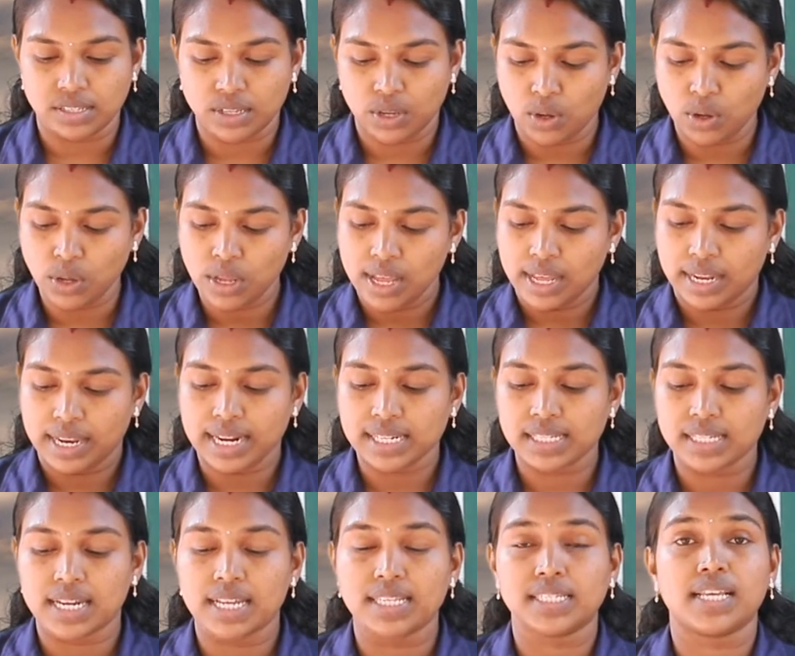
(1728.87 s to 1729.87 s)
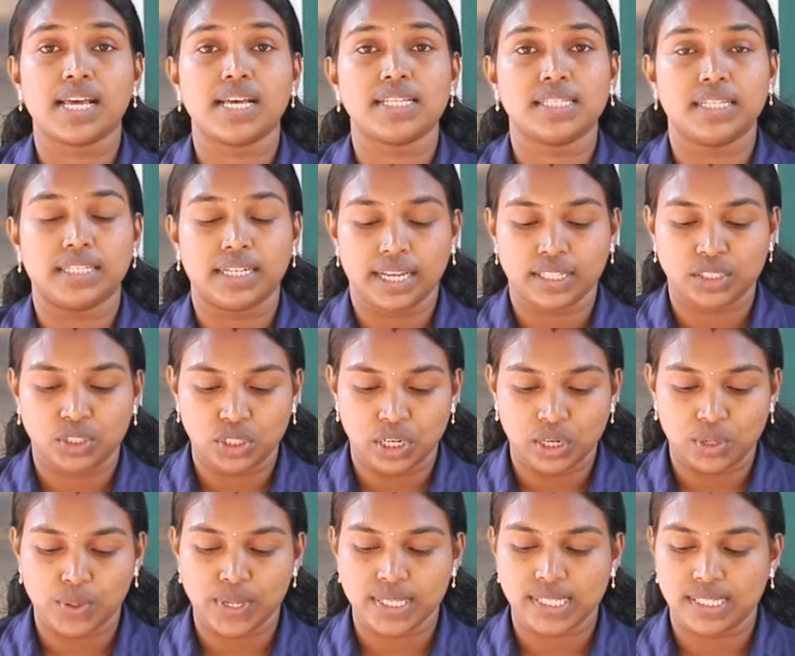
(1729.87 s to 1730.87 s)
So, let us discuss the
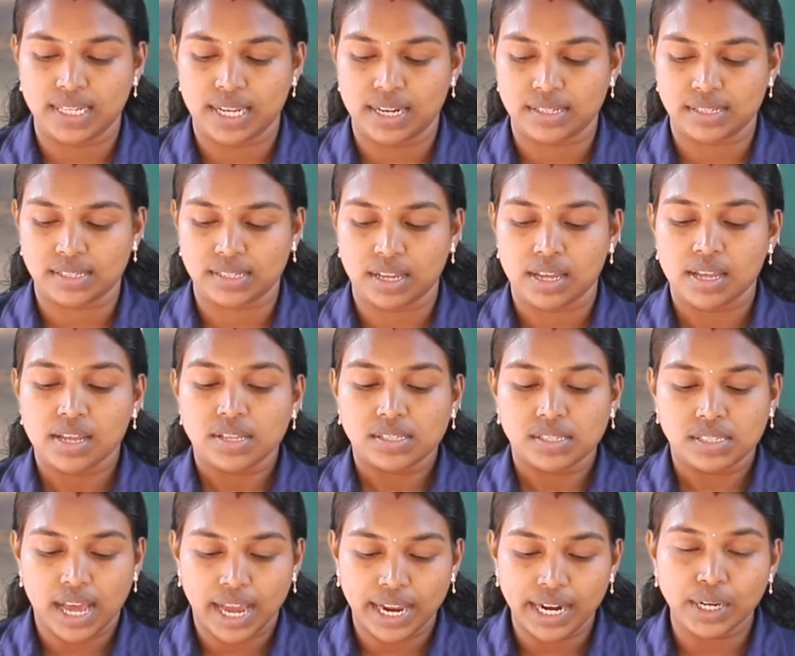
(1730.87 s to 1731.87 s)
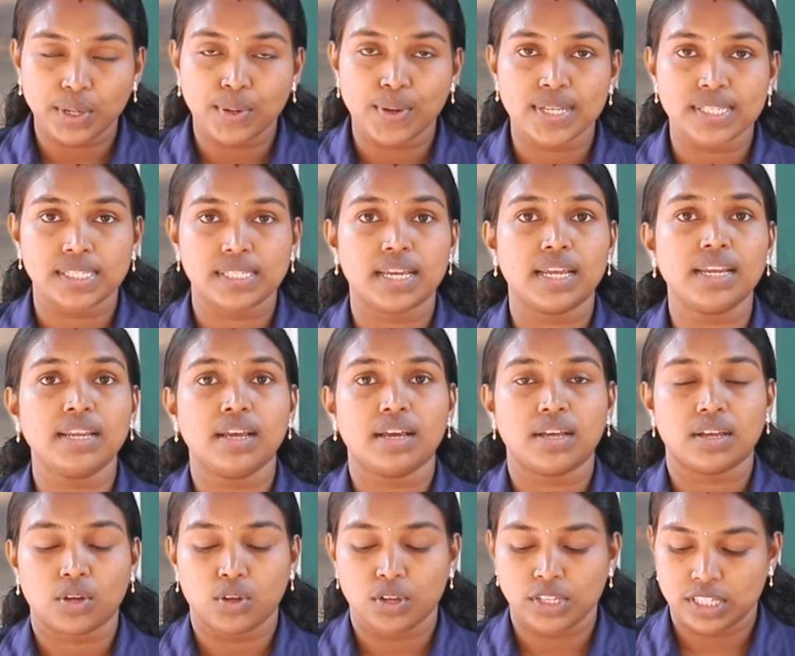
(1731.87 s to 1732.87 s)
textual questions. Side question,
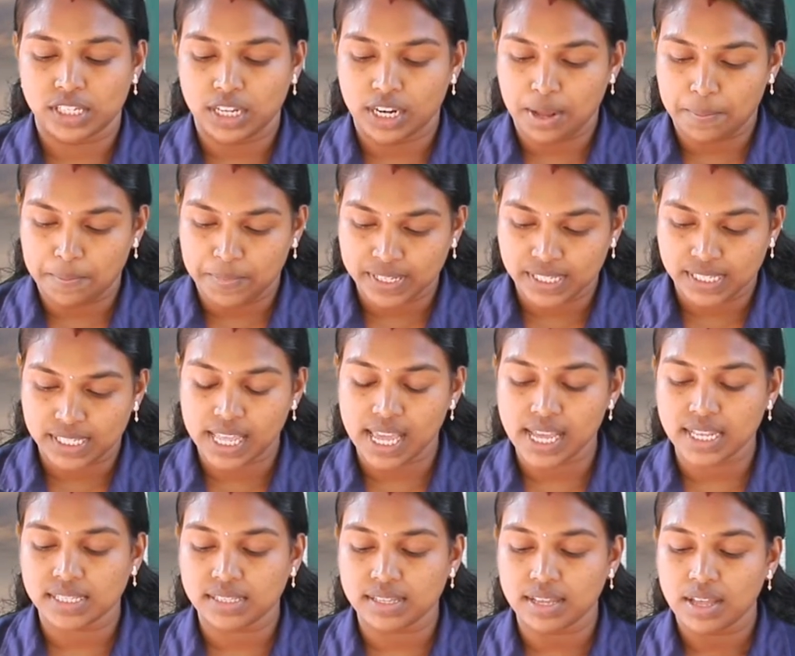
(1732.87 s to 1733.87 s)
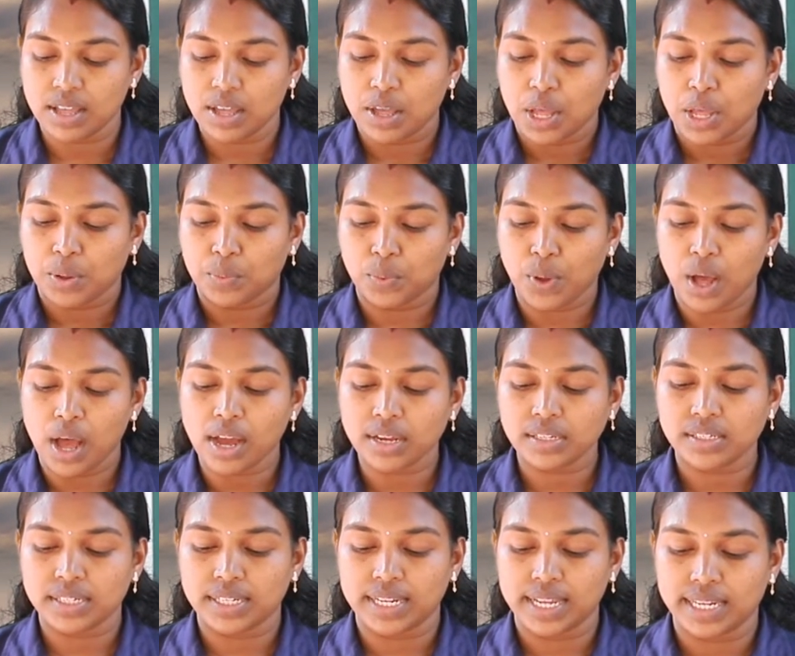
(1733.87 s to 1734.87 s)
question number 6.
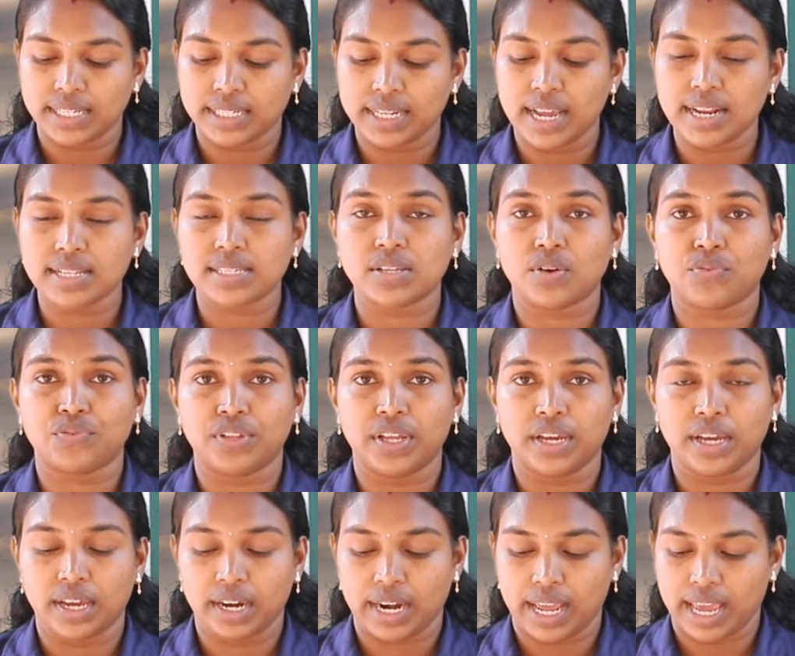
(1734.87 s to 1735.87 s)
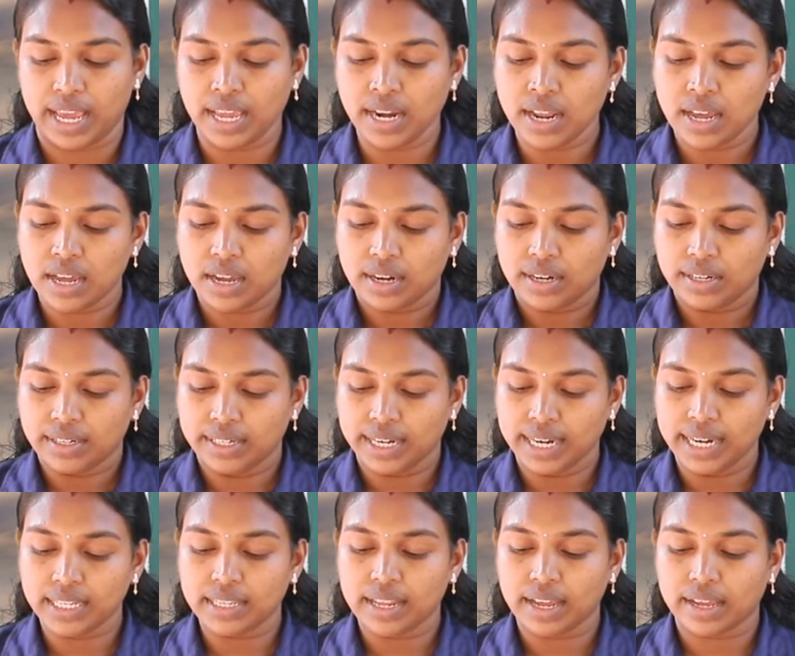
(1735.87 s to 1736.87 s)
What details of the grain
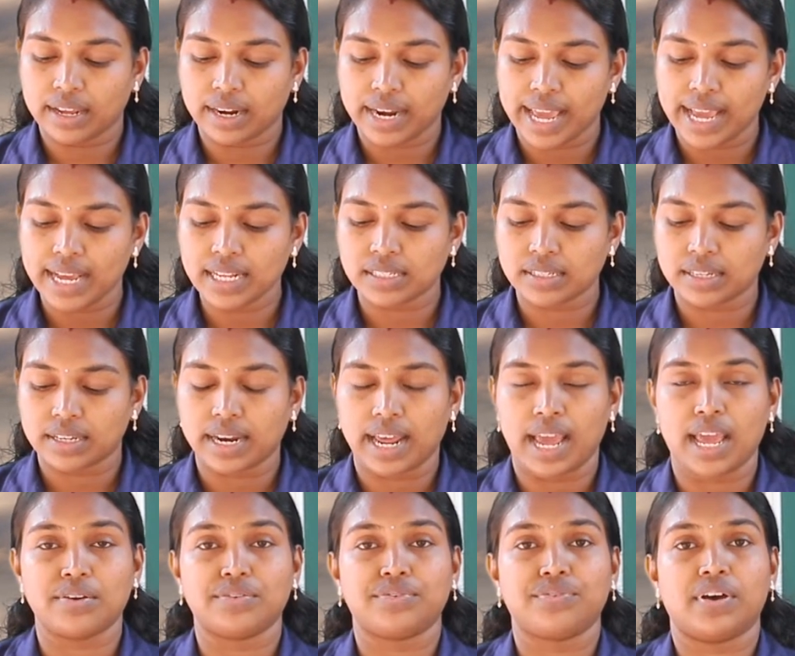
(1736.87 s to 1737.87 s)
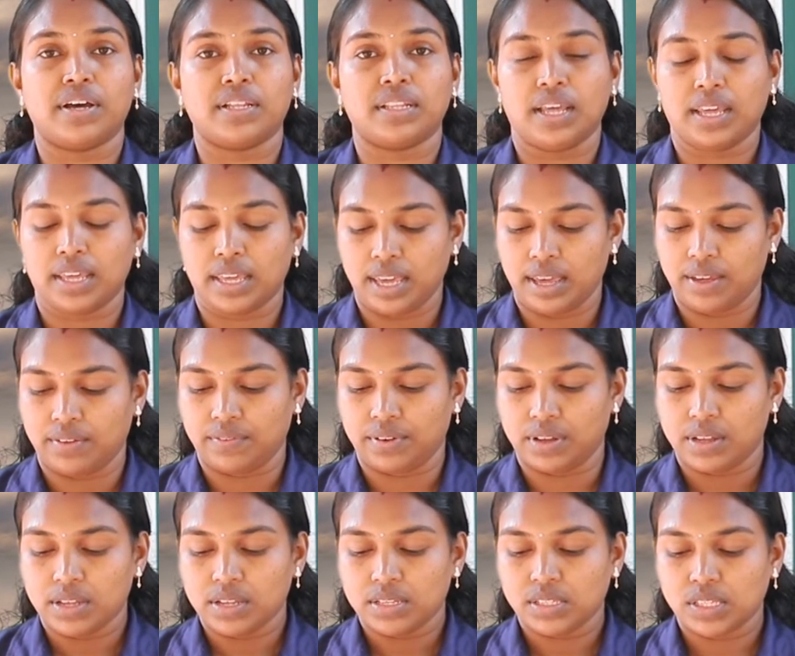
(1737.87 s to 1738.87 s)
did the great grandfather give?
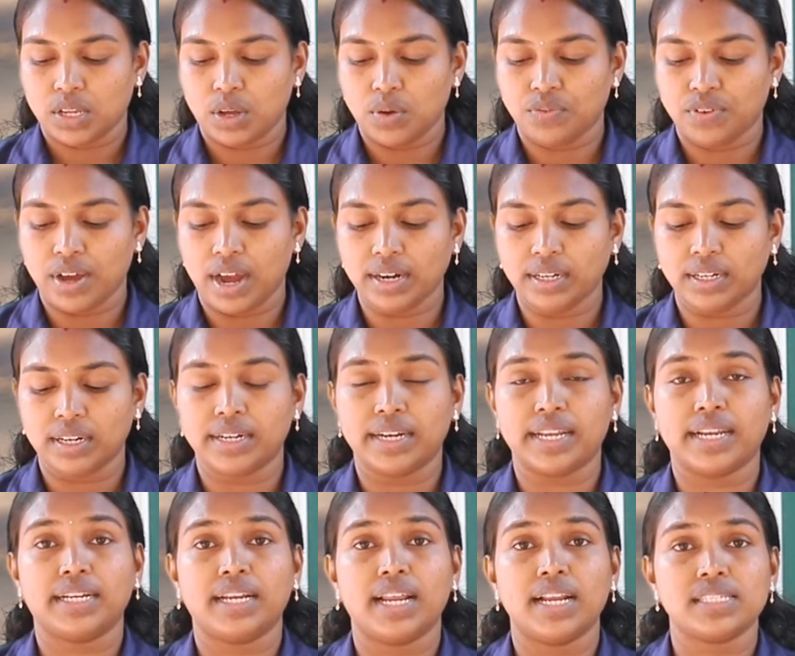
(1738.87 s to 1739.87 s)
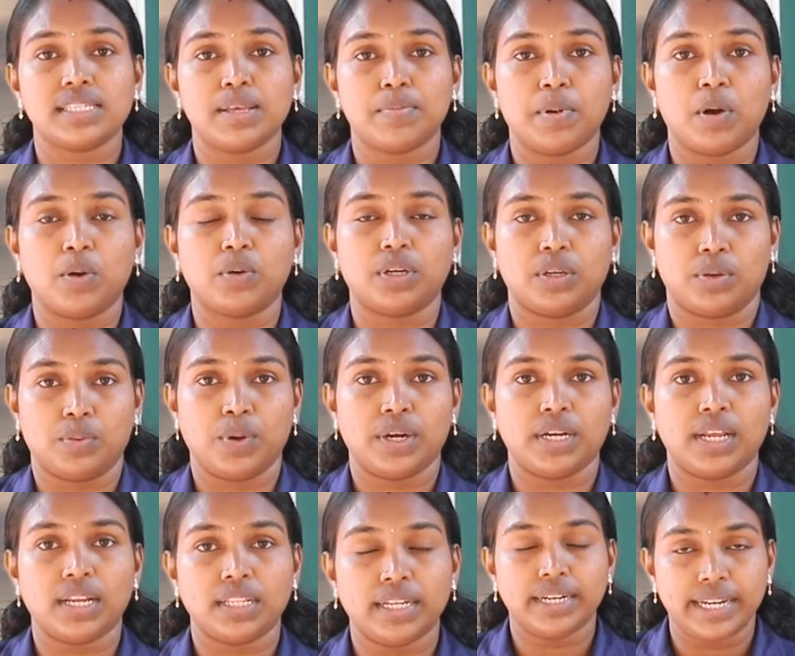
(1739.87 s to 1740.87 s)
So, what details about?
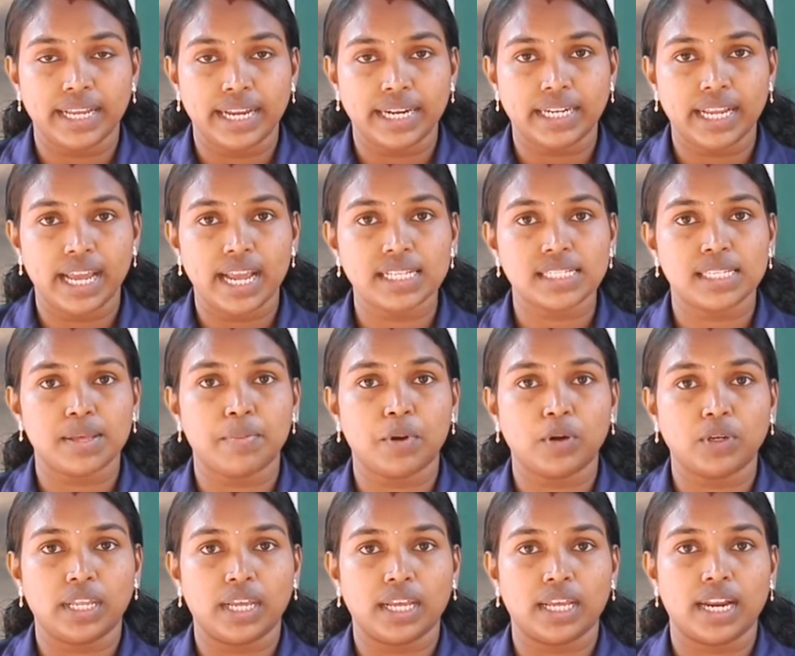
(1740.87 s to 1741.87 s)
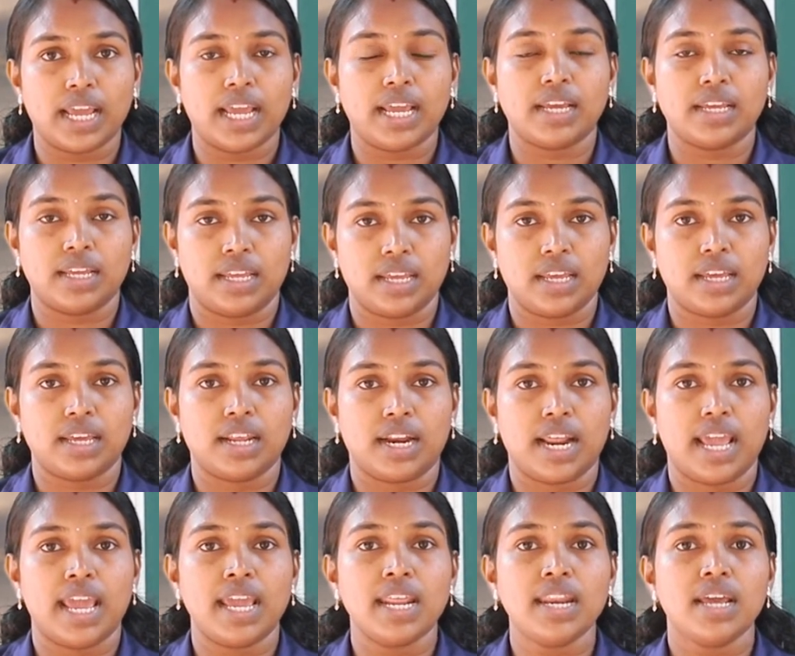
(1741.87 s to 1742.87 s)
What are details about the
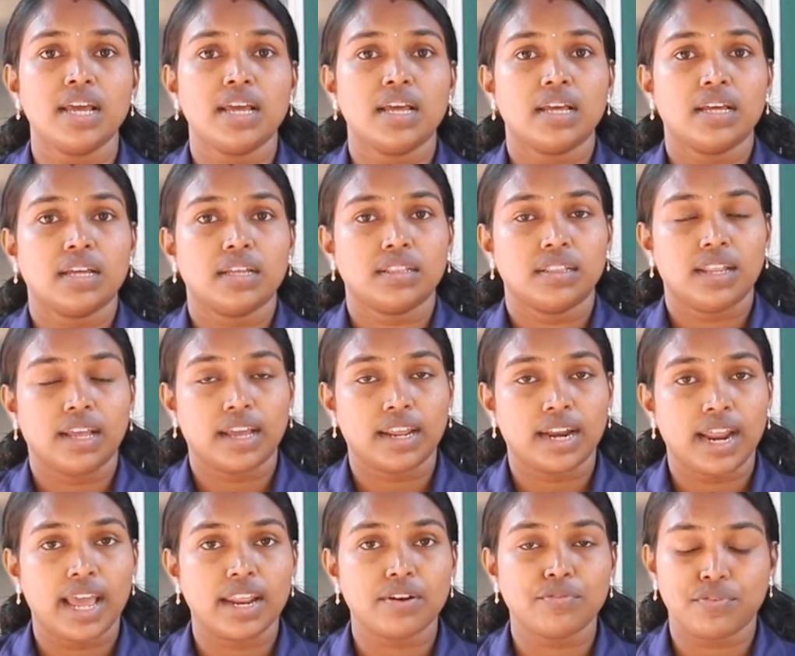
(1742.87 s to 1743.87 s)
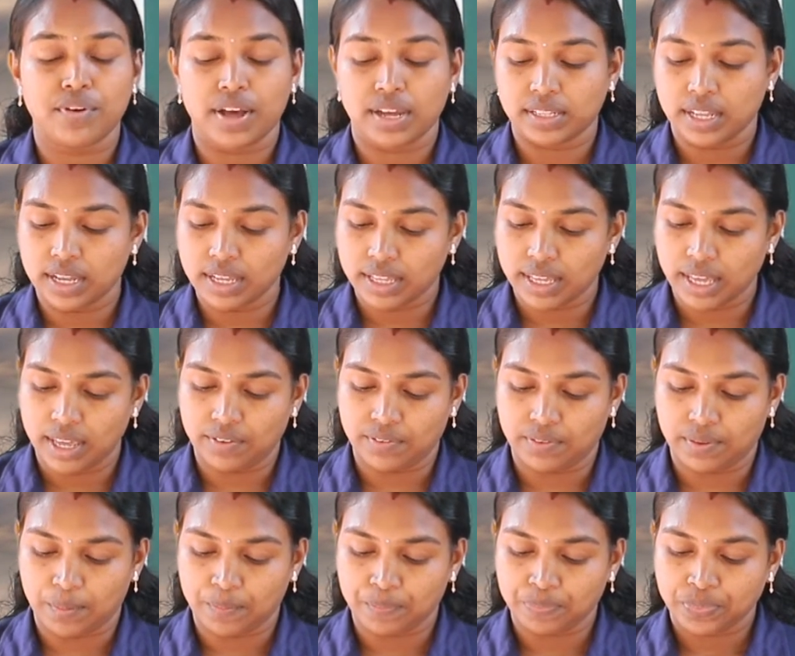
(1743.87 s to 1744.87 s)
grain the grandfather give?